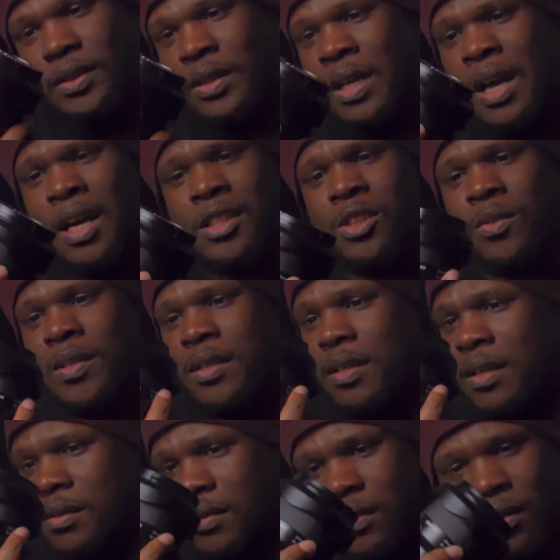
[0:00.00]
I enjoy it.
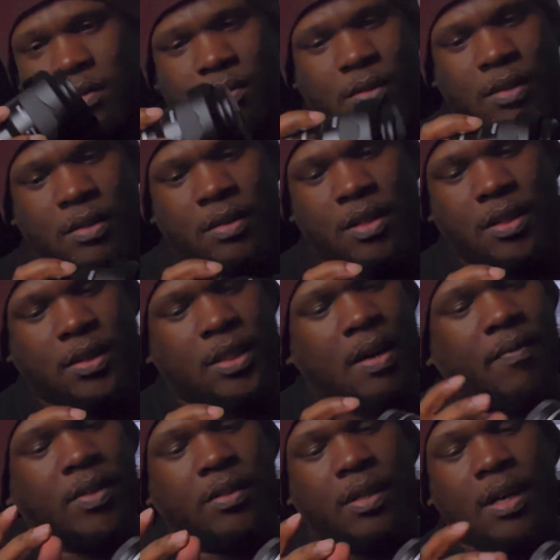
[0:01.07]
It does
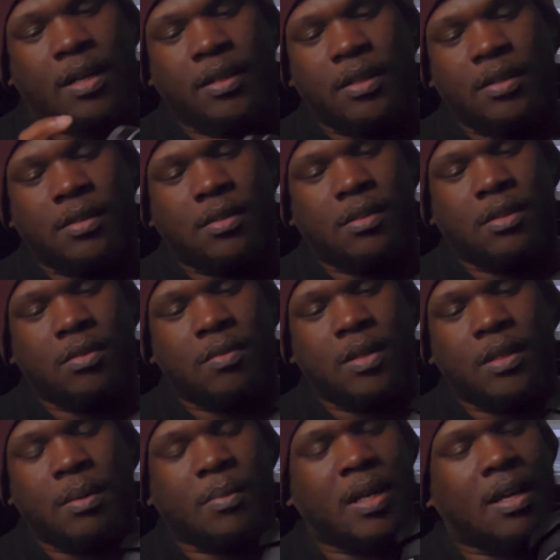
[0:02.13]
everything I needed to do, and
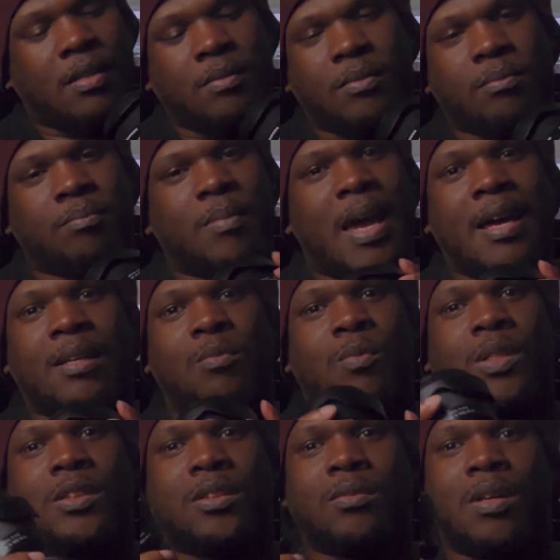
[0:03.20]
I'm not mad
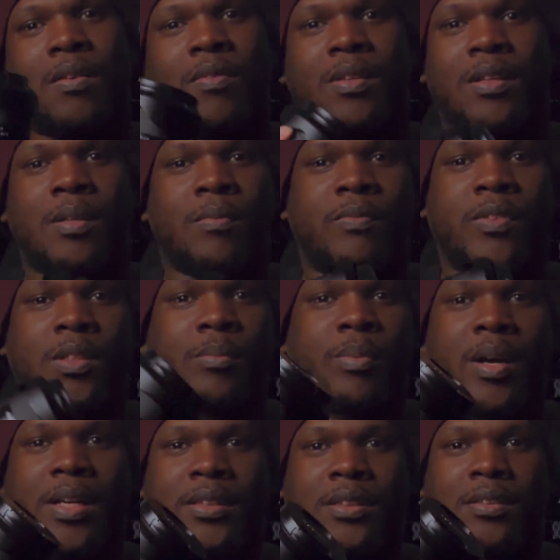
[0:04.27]
whatsoever. And for the
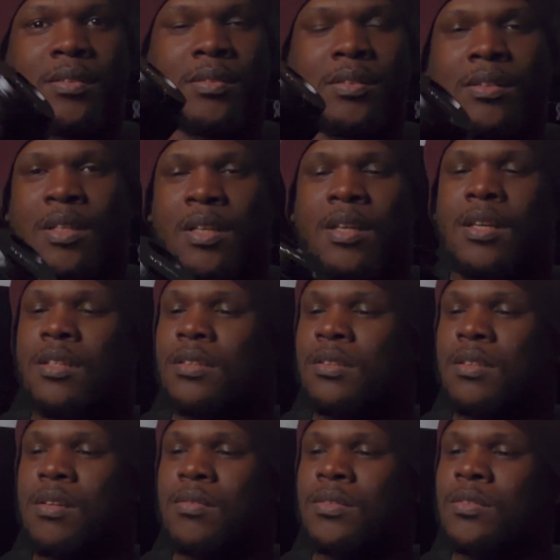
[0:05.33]
price, you
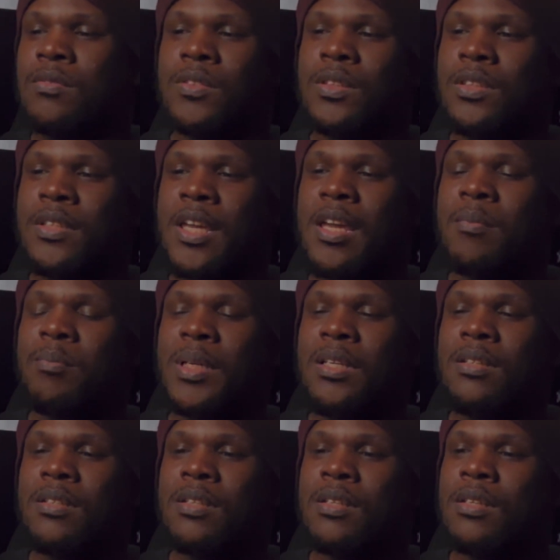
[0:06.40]
know, you really can't beat
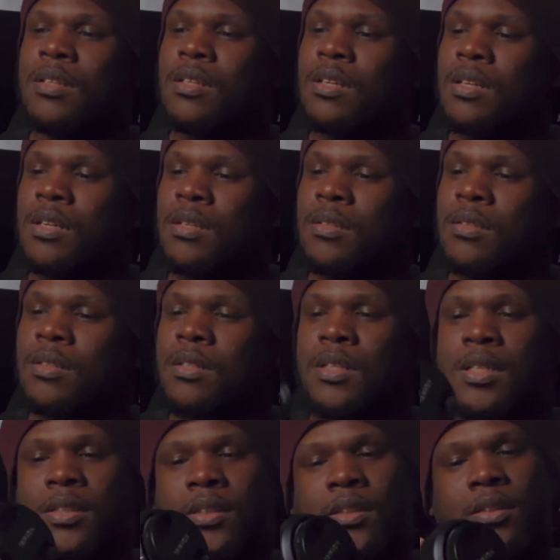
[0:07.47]

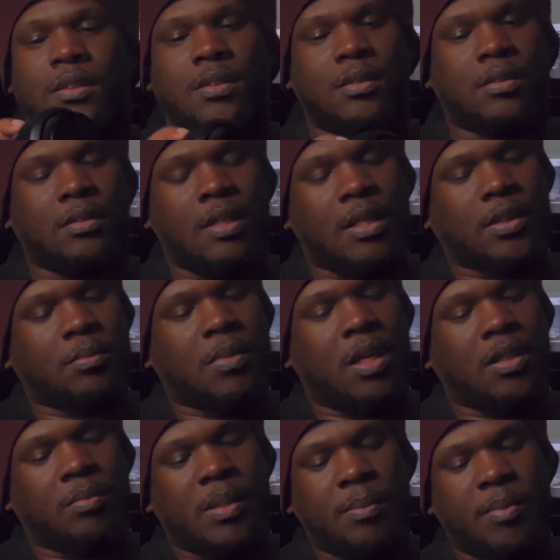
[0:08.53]
this. Now, some other
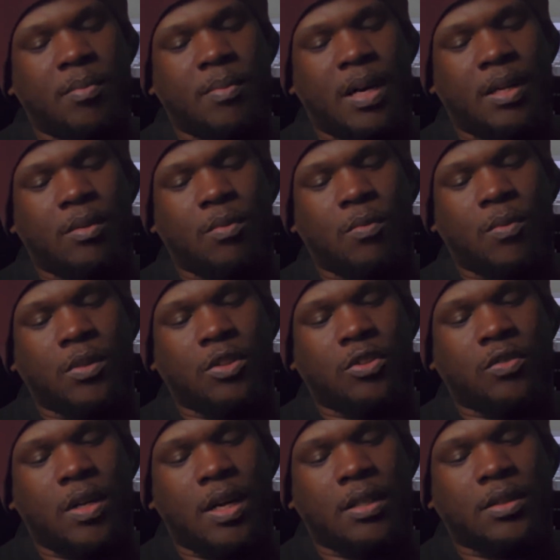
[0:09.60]
people might want to
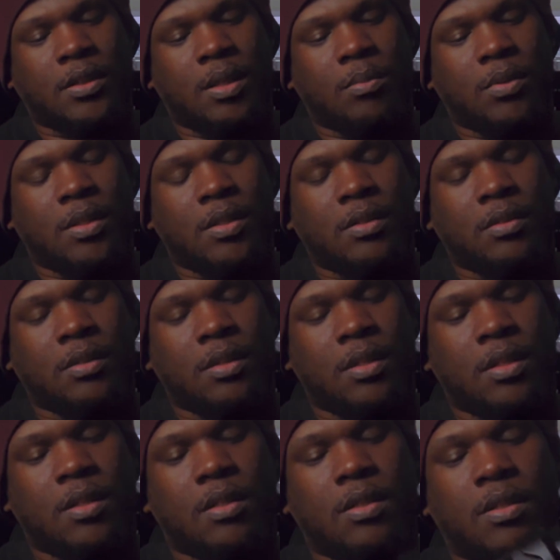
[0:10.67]
try something
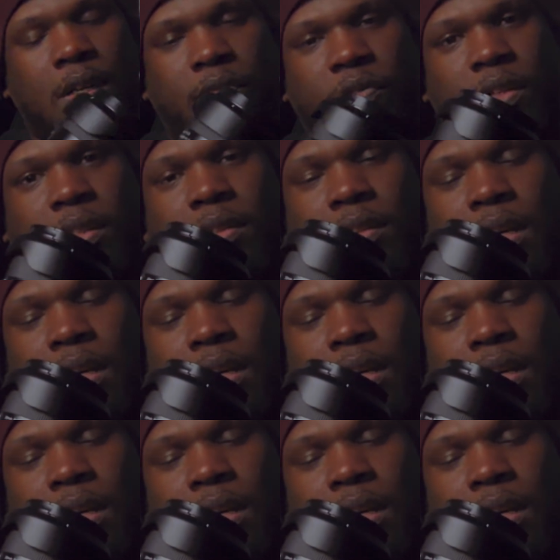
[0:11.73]
different.